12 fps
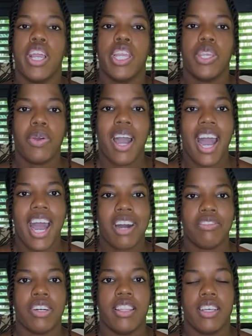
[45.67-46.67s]
You have
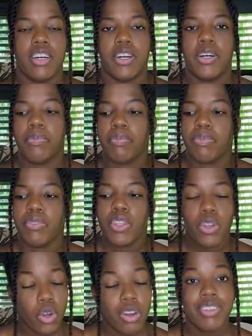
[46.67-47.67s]
the
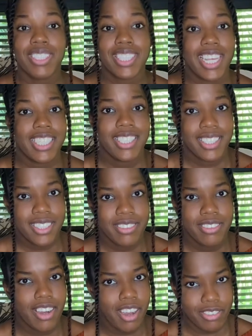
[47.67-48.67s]
COVID test,
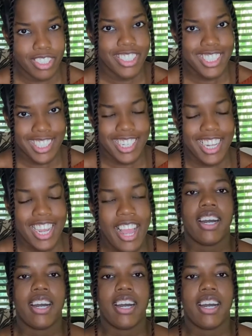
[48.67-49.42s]
obviously,